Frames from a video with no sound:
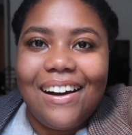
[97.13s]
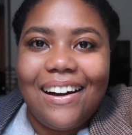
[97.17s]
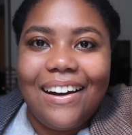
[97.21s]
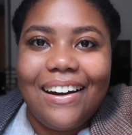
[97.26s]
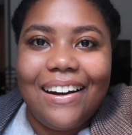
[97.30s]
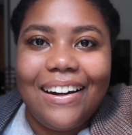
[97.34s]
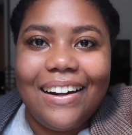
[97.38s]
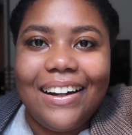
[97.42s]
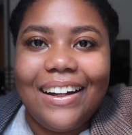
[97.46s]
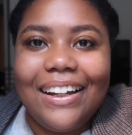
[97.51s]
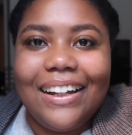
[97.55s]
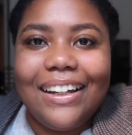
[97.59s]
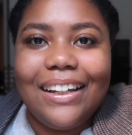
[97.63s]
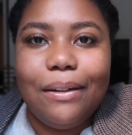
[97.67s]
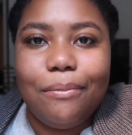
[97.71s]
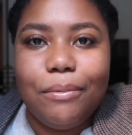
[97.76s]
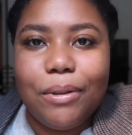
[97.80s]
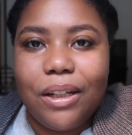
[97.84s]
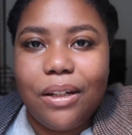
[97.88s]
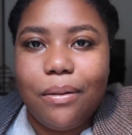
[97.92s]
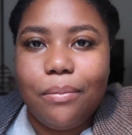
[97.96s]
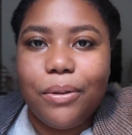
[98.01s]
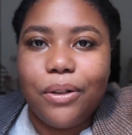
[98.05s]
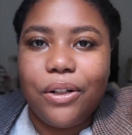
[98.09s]
I
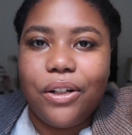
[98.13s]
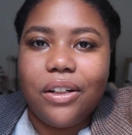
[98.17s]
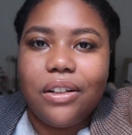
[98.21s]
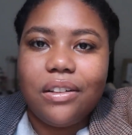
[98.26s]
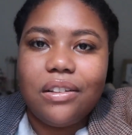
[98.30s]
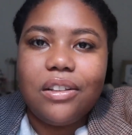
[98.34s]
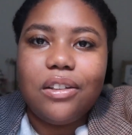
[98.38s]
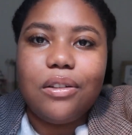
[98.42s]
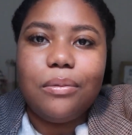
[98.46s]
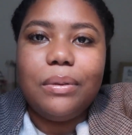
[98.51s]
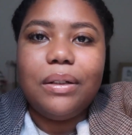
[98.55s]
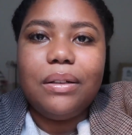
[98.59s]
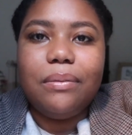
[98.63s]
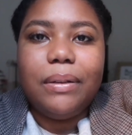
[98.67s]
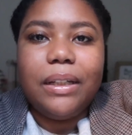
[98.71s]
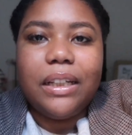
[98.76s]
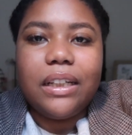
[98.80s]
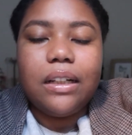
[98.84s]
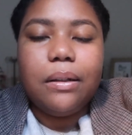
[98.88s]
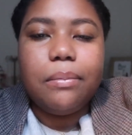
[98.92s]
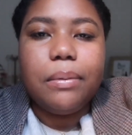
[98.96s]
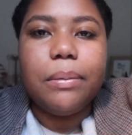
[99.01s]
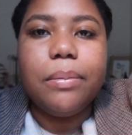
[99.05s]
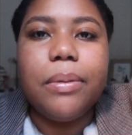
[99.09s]
am gonna put on a little bit of
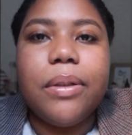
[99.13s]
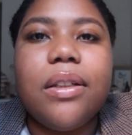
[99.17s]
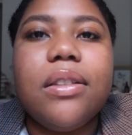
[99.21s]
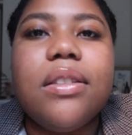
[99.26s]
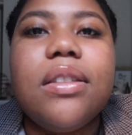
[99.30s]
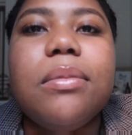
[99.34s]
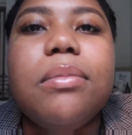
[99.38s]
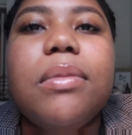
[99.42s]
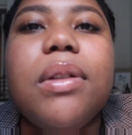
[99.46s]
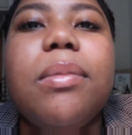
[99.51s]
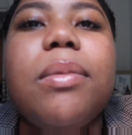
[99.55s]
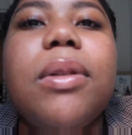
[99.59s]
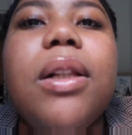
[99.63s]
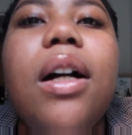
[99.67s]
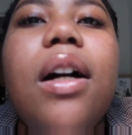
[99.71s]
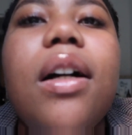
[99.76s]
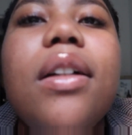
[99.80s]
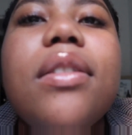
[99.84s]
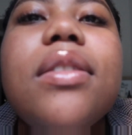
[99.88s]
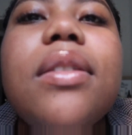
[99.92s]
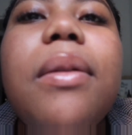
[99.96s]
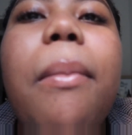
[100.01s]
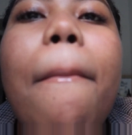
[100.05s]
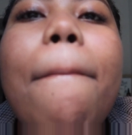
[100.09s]
makeup. I put on some lip
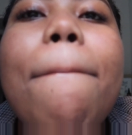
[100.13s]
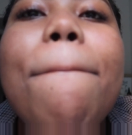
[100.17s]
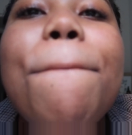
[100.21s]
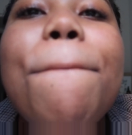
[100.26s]
gloss.